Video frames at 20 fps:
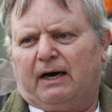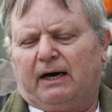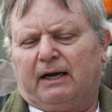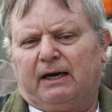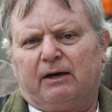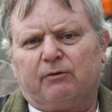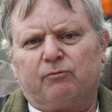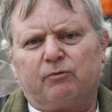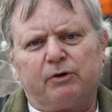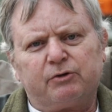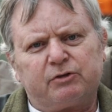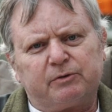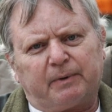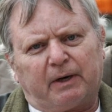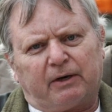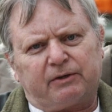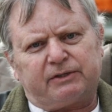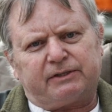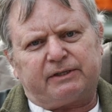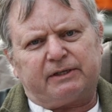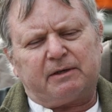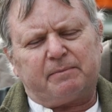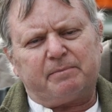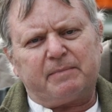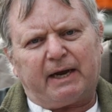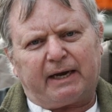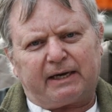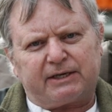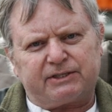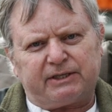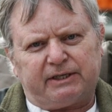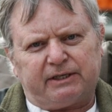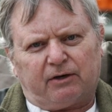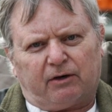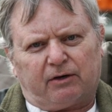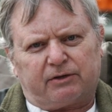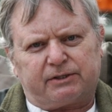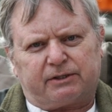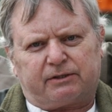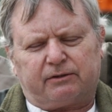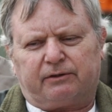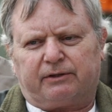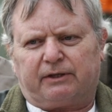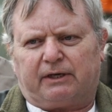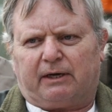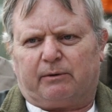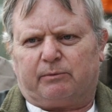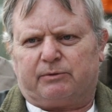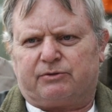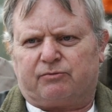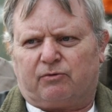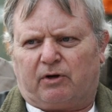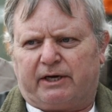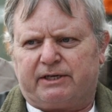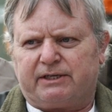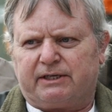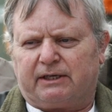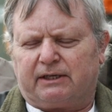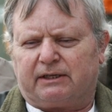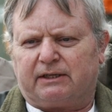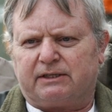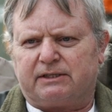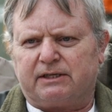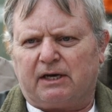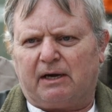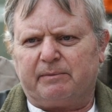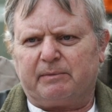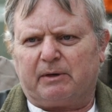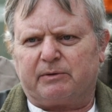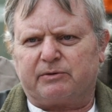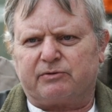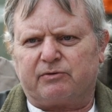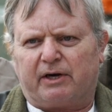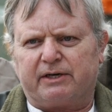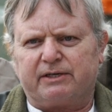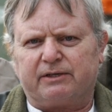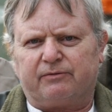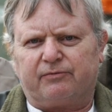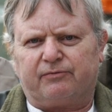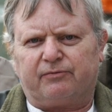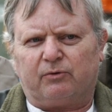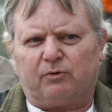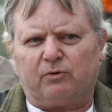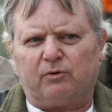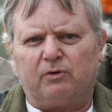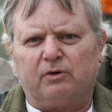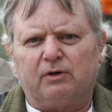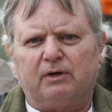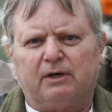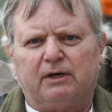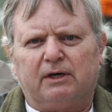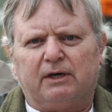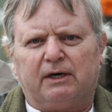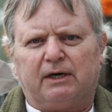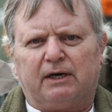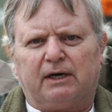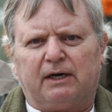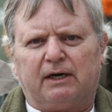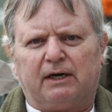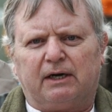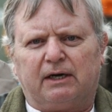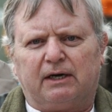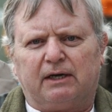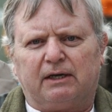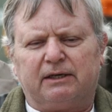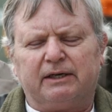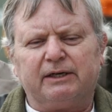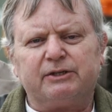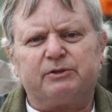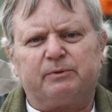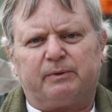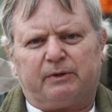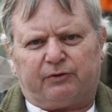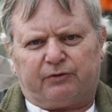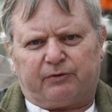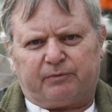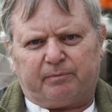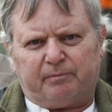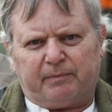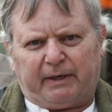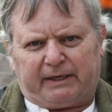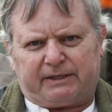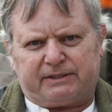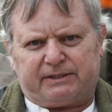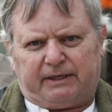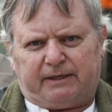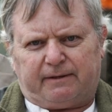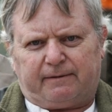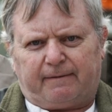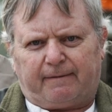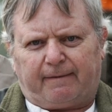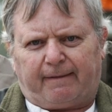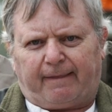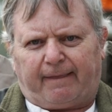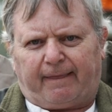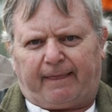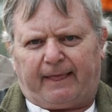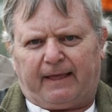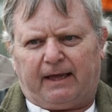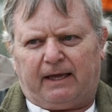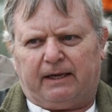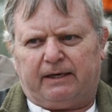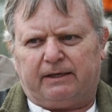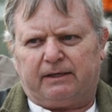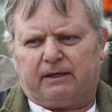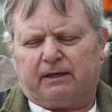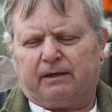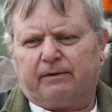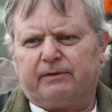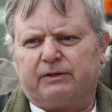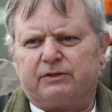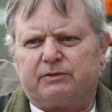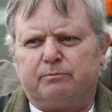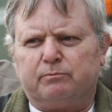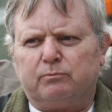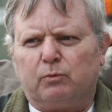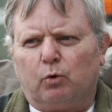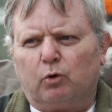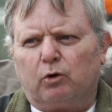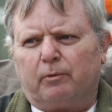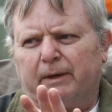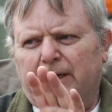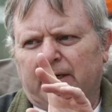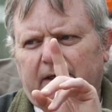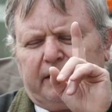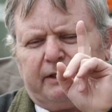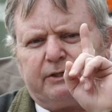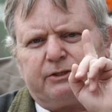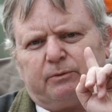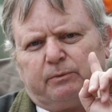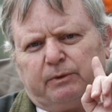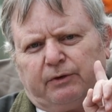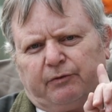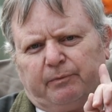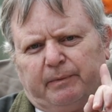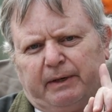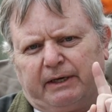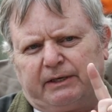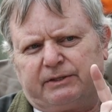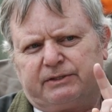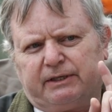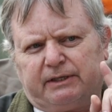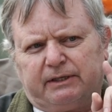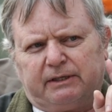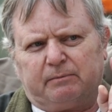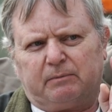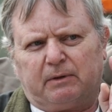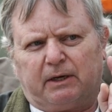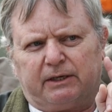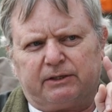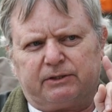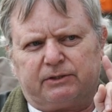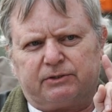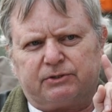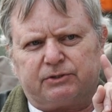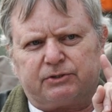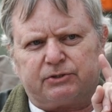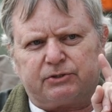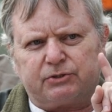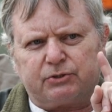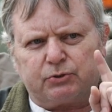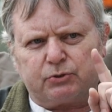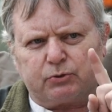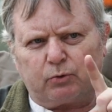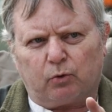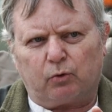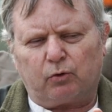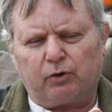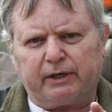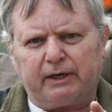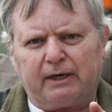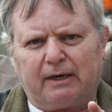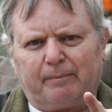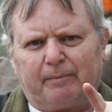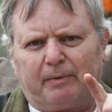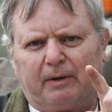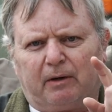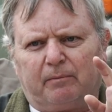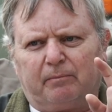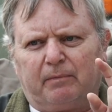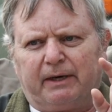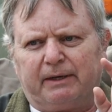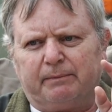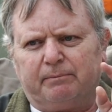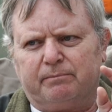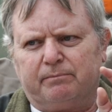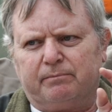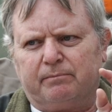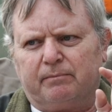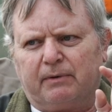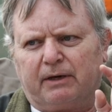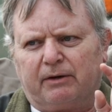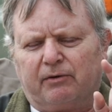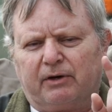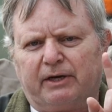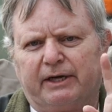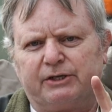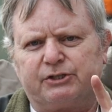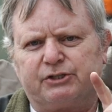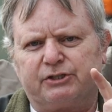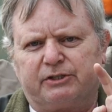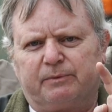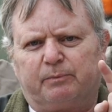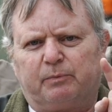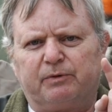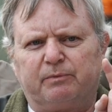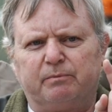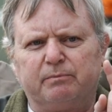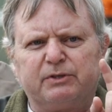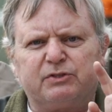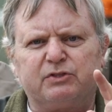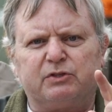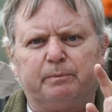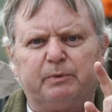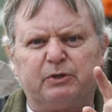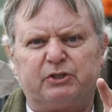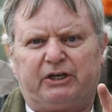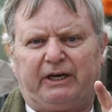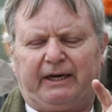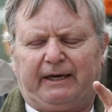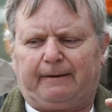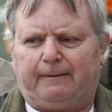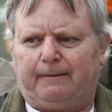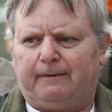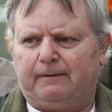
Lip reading: And I wrote about it in a magazine article that I was writing. At the time, I was writing for Leisure Wheels magazine. And there's more about Leisure Wheels magazine in my story about my relationship with Mitsubishi.